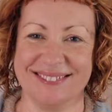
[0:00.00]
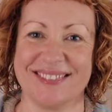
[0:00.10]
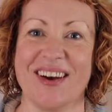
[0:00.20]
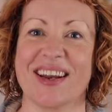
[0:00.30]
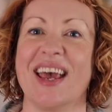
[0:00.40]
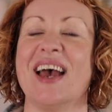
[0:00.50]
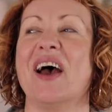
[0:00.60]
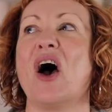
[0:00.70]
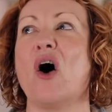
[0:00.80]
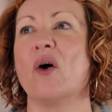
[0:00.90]
Not,
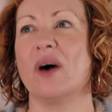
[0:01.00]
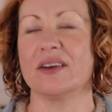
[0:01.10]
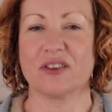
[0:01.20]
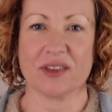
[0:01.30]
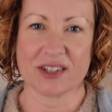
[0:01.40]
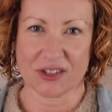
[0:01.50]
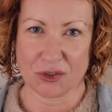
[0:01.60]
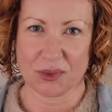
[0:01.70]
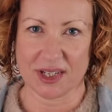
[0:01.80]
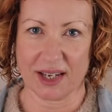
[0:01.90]
oh, I'll do this on
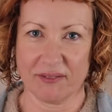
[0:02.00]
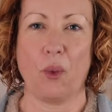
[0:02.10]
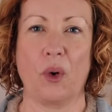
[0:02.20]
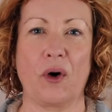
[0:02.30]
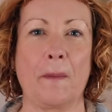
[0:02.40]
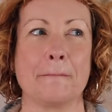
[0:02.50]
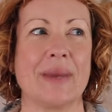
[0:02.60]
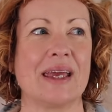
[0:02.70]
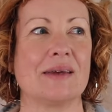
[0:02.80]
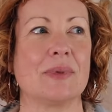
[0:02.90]
Tuesday or
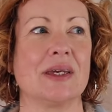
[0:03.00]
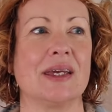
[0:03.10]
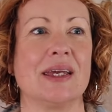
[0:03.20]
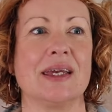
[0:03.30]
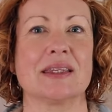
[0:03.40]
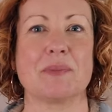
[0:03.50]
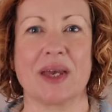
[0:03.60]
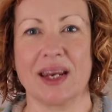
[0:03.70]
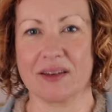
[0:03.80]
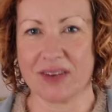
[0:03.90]
maybe the
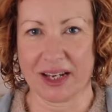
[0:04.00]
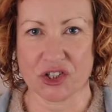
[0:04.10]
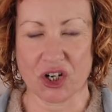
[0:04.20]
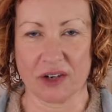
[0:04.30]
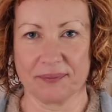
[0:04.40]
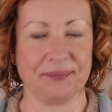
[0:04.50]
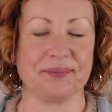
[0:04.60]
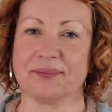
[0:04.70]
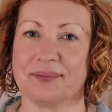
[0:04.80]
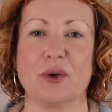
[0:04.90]
beginning of next year. Mm-mm.